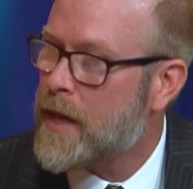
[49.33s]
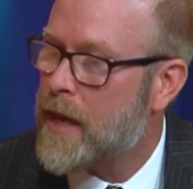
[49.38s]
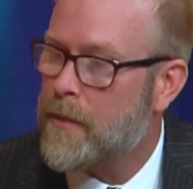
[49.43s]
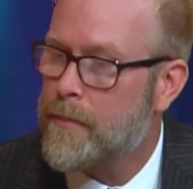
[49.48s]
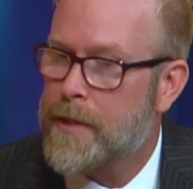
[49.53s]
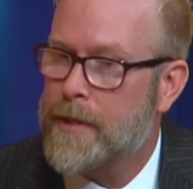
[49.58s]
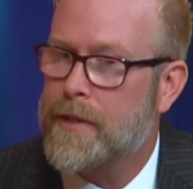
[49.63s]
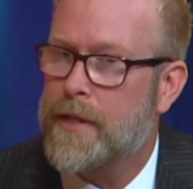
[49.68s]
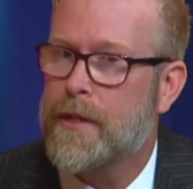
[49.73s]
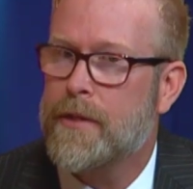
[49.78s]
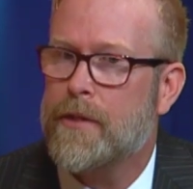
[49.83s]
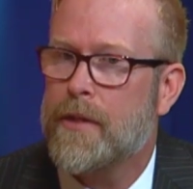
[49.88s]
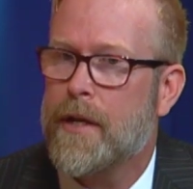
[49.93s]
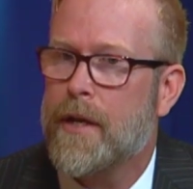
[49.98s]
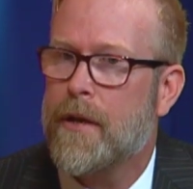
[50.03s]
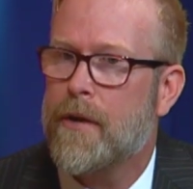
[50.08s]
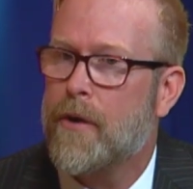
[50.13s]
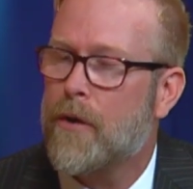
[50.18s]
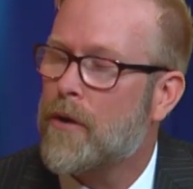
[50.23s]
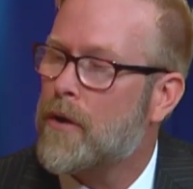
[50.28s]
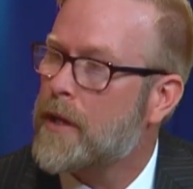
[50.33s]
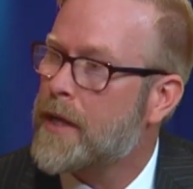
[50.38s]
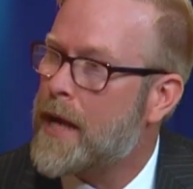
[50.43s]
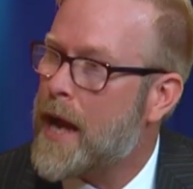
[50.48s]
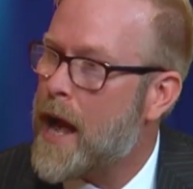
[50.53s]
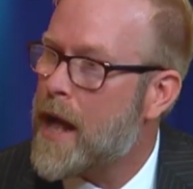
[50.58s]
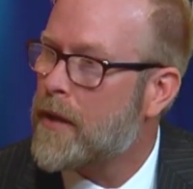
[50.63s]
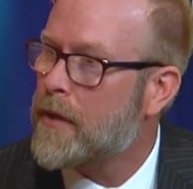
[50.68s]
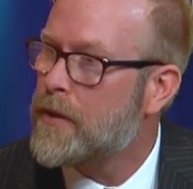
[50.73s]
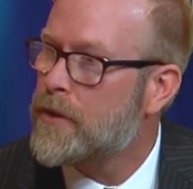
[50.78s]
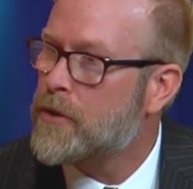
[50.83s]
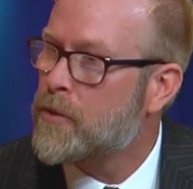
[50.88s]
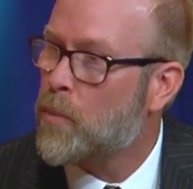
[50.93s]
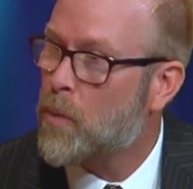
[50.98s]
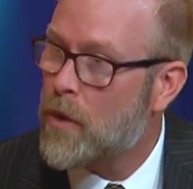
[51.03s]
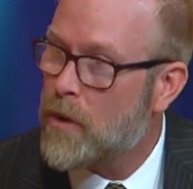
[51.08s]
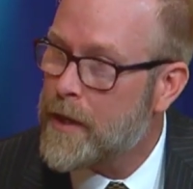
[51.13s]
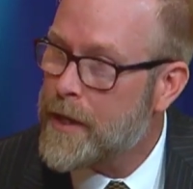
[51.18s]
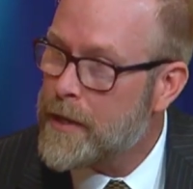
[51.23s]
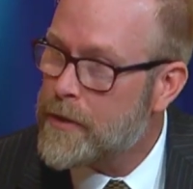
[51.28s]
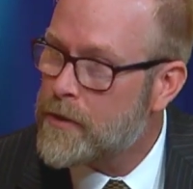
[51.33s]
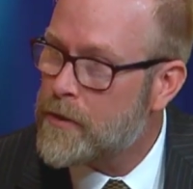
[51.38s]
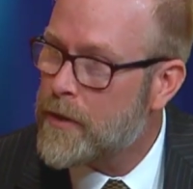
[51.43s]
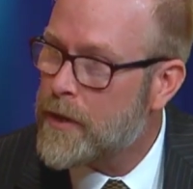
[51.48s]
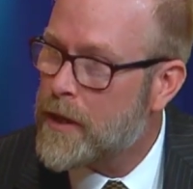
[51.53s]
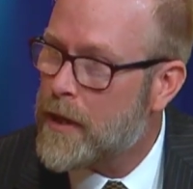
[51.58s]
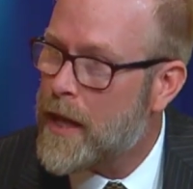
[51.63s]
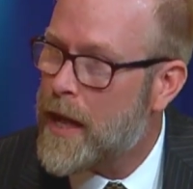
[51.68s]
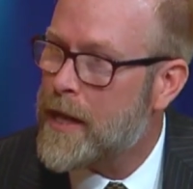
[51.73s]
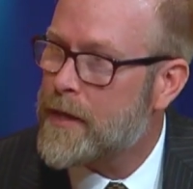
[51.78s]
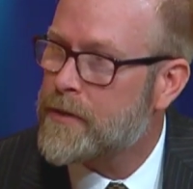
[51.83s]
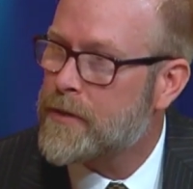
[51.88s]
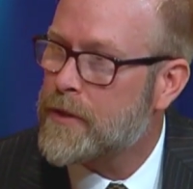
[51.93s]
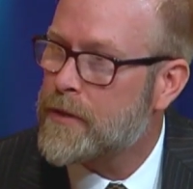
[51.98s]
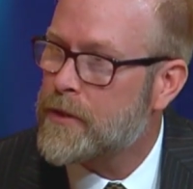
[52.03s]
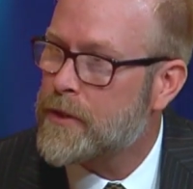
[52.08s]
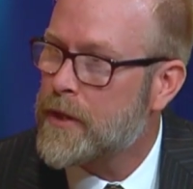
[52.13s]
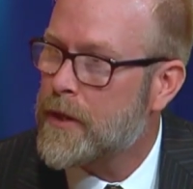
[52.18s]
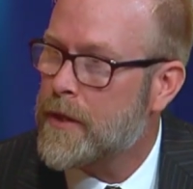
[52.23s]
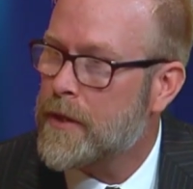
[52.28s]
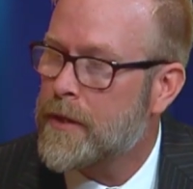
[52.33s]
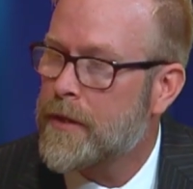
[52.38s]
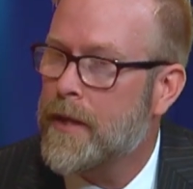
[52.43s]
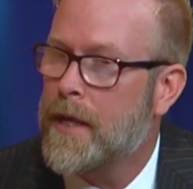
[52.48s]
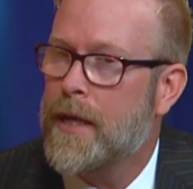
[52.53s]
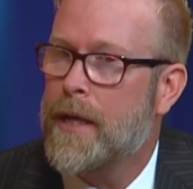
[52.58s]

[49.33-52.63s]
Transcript: I'll be teaching an early college world history class this year,